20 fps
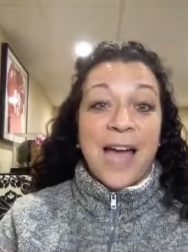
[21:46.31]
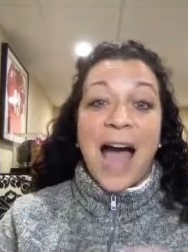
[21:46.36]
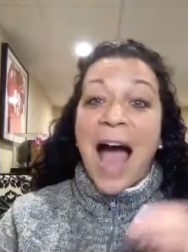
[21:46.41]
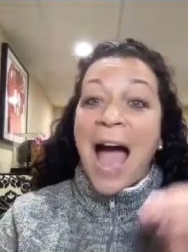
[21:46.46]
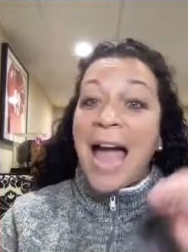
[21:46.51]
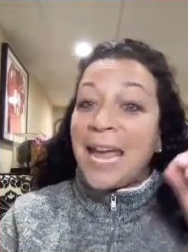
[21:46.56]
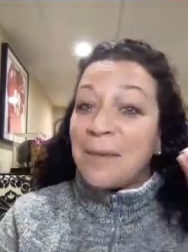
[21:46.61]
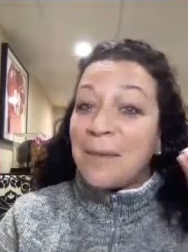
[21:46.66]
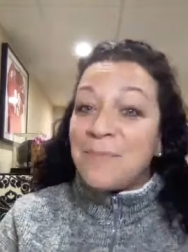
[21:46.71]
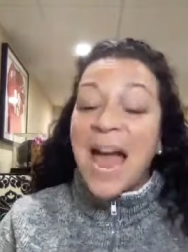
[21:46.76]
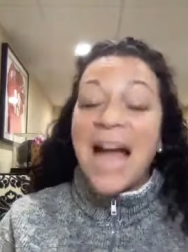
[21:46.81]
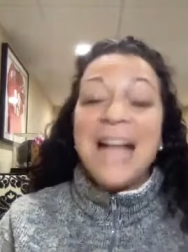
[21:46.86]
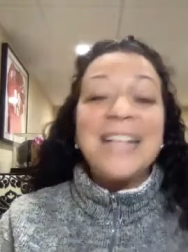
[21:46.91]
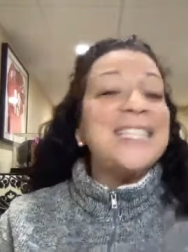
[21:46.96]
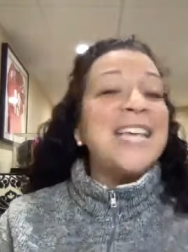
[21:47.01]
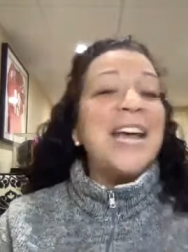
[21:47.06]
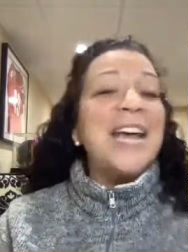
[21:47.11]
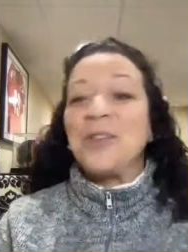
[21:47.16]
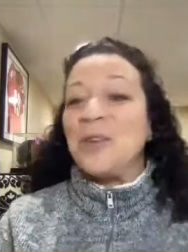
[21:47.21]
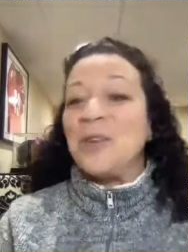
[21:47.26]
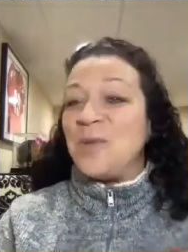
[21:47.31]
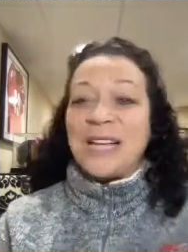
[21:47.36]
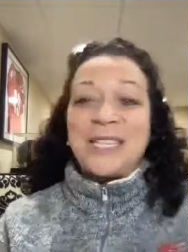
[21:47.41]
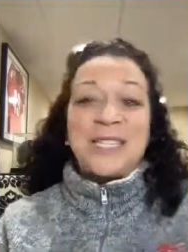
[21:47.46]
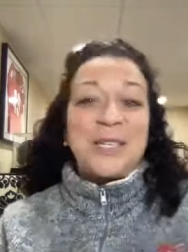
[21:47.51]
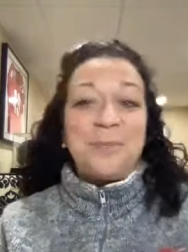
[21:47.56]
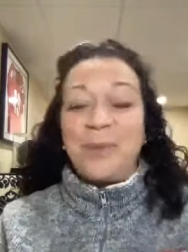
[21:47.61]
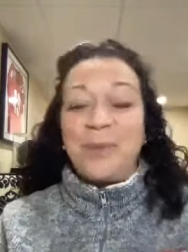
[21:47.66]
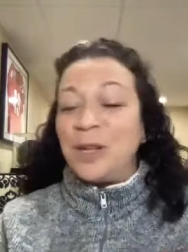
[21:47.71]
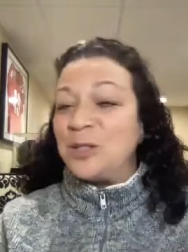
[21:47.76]
I am not telling you not
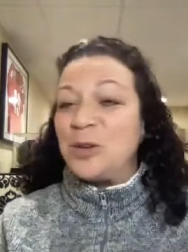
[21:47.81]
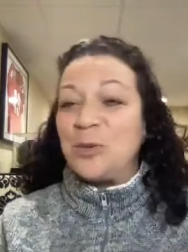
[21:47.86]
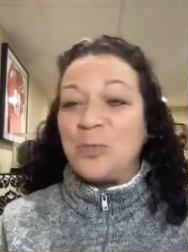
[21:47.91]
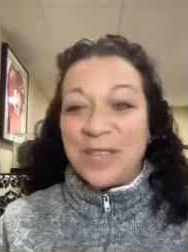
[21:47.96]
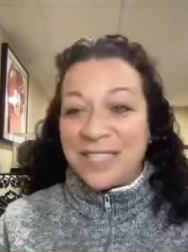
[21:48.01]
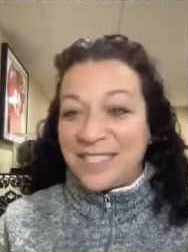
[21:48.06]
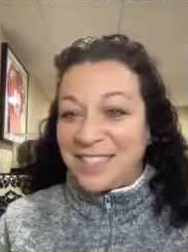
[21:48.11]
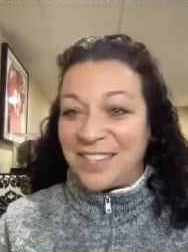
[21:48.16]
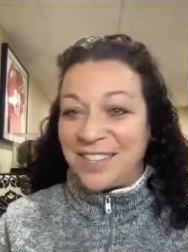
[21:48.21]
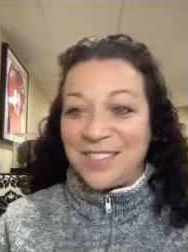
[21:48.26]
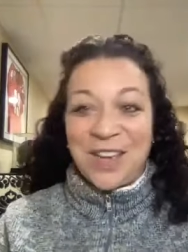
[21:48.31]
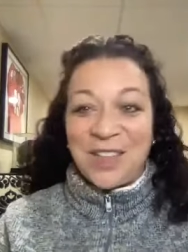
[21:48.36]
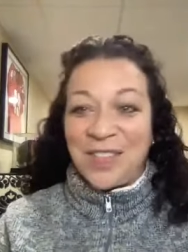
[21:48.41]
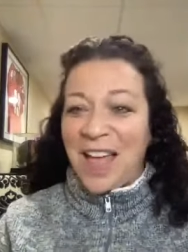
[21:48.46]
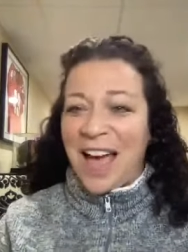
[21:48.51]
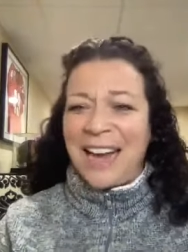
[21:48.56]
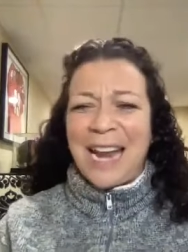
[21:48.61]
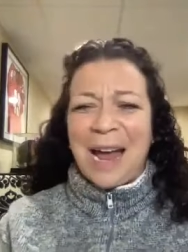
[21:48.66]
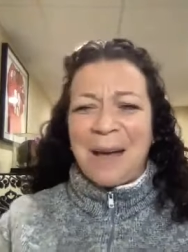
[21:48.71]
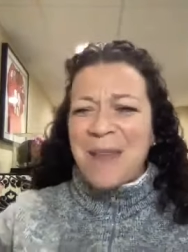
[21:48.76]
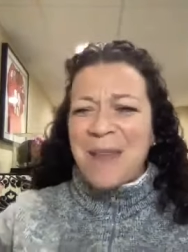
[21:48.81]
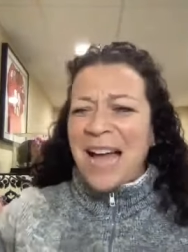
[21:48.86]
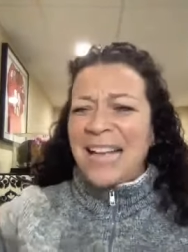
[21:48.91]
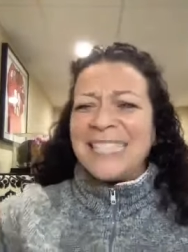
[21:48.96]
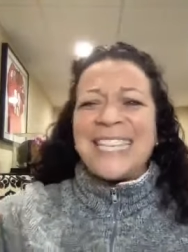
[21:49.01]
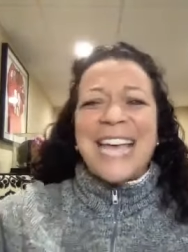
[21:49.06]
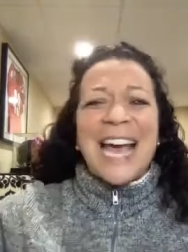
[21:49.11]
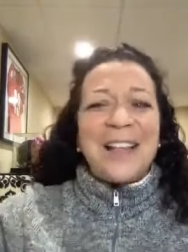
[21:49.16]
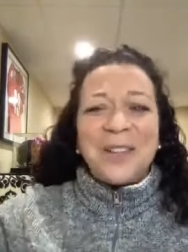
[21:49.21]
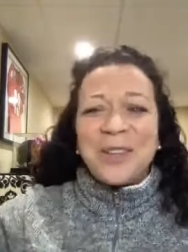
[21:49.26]
to build your business online. I'm
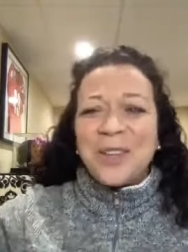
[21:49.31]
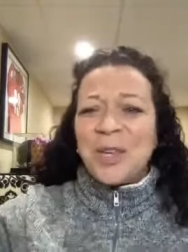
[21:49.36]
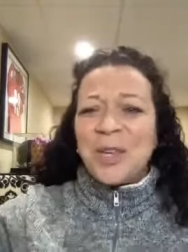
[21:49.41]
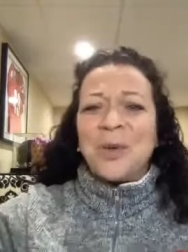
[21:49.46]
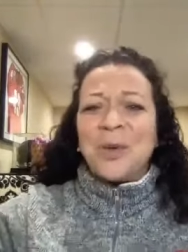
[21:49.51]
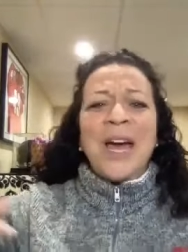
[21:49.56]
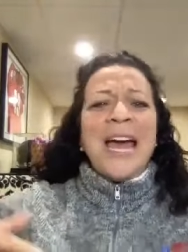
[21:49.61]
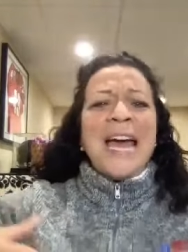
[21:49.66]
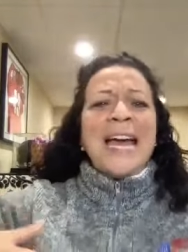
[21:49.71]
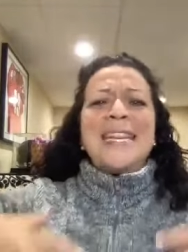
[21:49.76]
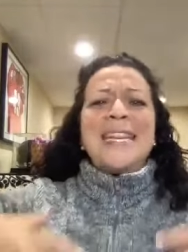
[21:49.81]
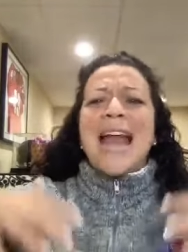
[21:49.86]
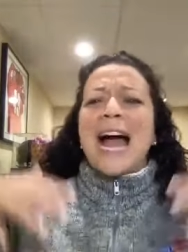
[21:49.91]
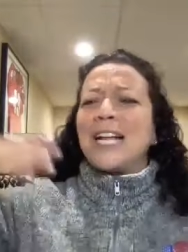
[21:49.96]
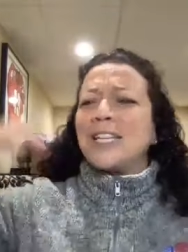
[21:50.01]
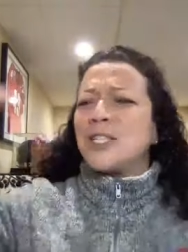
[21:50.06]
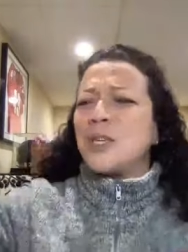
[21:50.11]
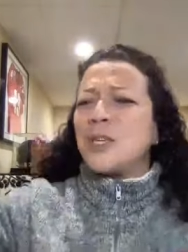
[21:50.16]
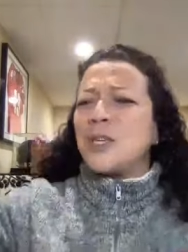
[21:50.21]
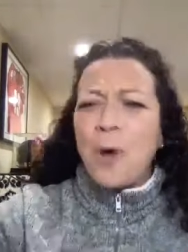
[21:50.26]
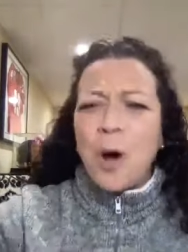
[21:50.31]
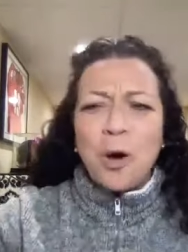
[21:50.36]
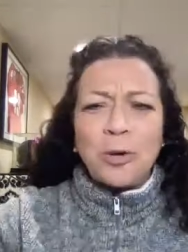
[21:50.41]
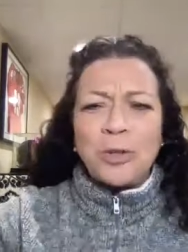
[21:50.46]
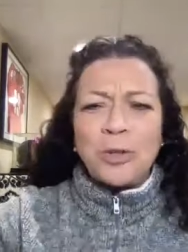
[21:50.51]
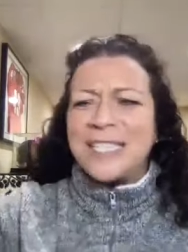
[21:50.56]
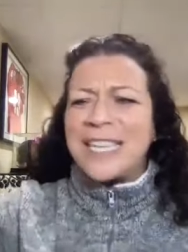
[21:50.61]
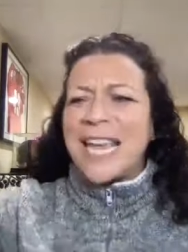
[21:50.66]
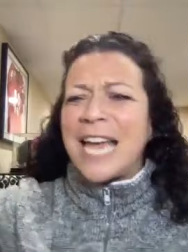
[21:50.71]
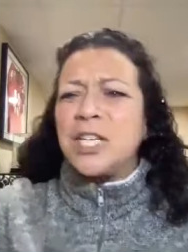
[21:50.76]
not telling you not to
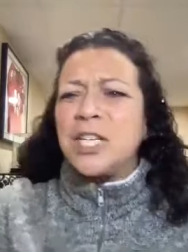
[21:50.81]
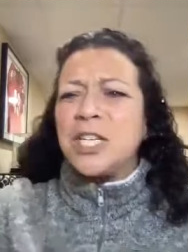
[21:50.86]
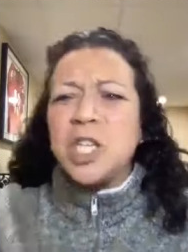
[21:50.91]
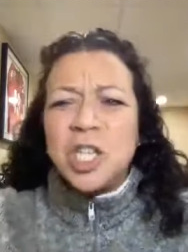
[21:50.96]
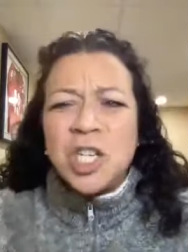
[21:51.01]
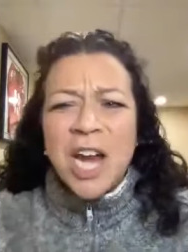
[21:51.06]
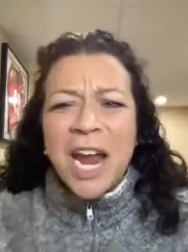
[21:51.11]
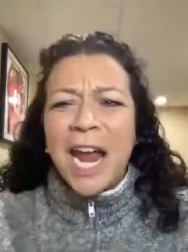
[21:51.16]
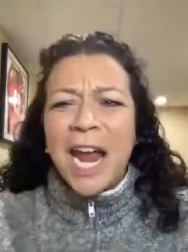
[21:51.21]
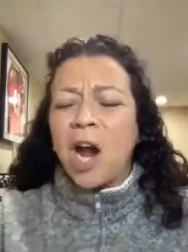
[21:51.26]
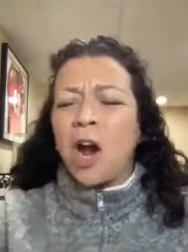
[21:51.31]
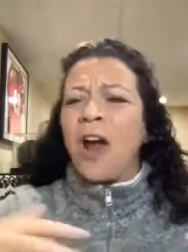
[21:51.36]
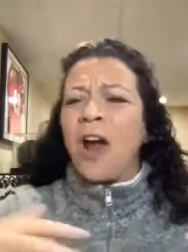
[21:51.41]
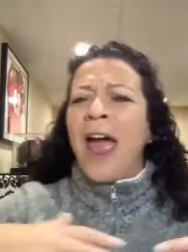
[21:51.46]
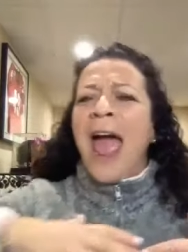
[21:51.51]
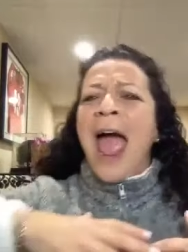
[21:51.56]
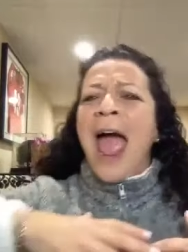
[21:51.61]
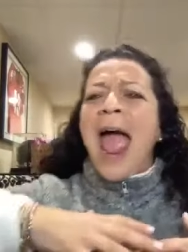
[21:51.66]
post and share